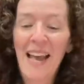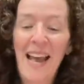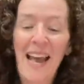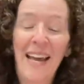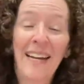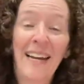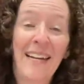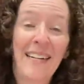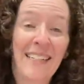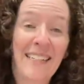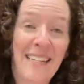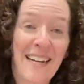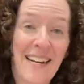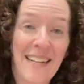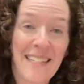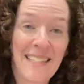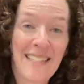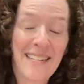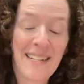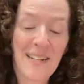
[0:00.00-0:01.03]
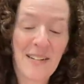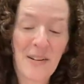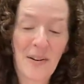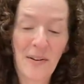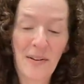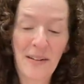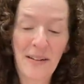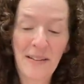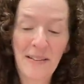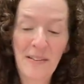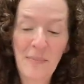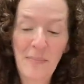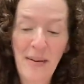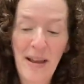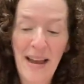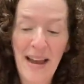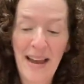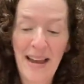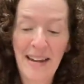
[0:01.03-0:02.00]
and I did not see a note in the
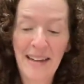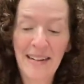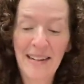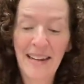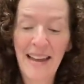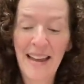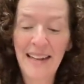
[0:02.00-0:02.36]
bag,